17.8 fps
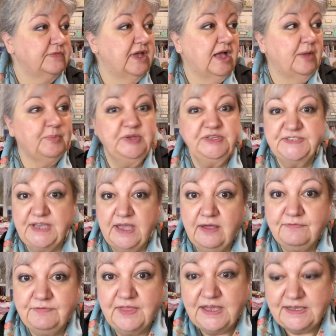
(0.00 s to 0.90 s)
happy to
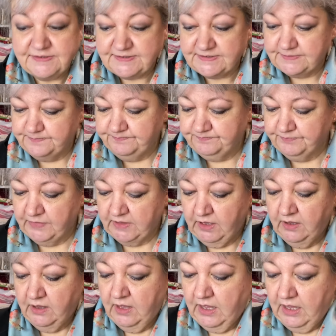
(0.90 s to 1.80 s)
have that.
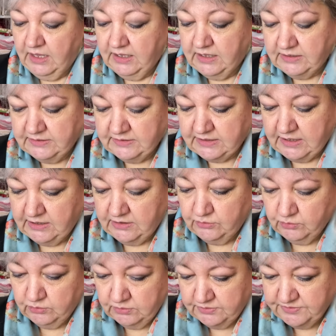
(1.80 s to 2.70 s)
And I
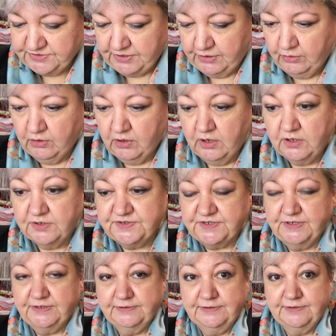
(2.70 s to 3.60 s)
also
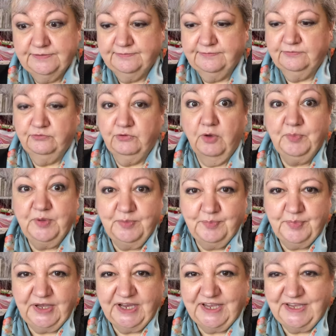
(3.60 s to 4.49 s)
got Robin
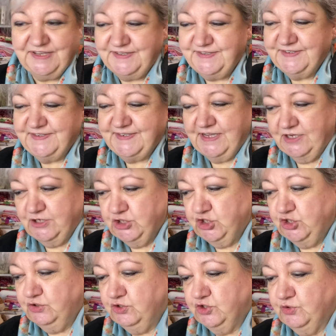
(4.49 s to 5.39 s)
Pickens, as
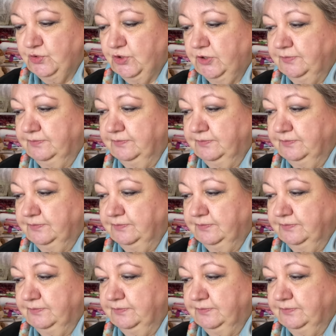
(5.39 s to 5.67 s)
usual.